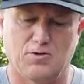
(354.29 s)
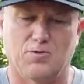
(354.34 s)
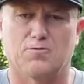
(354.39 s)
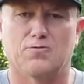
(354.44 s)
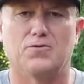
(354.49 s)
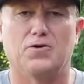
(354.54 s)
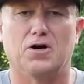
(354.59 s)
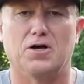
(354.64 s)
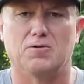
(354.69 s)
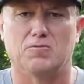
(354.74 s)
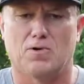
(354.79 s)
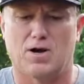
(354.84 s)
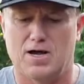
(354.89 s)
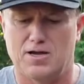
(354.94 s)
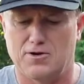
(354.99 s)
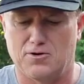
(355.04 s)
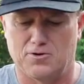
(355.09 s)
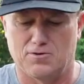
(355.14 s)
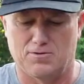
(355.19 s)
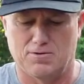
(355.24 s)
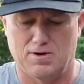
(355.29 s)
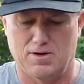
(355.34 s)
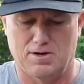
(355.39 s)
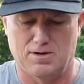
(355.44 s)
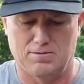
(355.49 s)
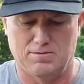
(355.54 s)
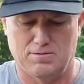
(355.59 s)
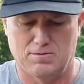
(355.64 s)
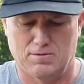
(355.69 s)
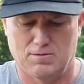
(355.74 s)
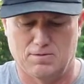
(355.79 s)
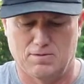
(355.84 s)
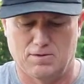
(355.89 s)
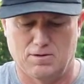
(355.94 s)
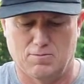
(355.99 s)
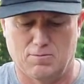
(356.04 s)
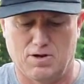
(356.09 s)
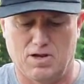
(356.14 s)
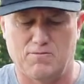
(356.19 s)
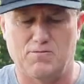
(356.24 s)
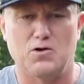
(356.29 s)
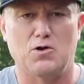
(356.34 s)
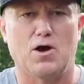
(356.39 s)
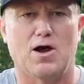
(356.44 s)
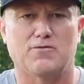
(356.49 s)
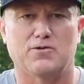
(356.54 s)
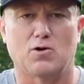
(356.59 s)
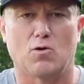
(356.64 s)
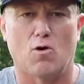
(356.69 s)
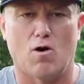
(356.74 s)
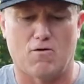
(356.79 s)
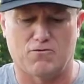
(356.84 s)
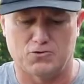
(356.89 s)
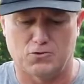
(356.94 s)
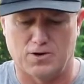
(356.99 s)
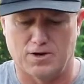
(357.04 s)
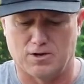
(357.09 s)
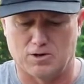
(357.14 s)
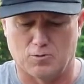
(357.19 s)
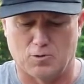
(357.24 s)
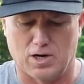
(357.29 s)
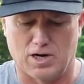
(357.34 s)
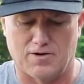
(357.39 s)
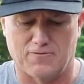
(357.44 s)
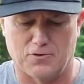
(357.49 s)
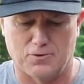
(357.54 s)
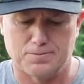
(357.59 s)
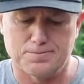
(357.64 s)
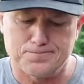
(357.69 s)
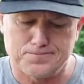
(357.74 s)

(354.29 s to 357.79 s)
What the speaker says: foot while you're if you have to go off trail or whatever.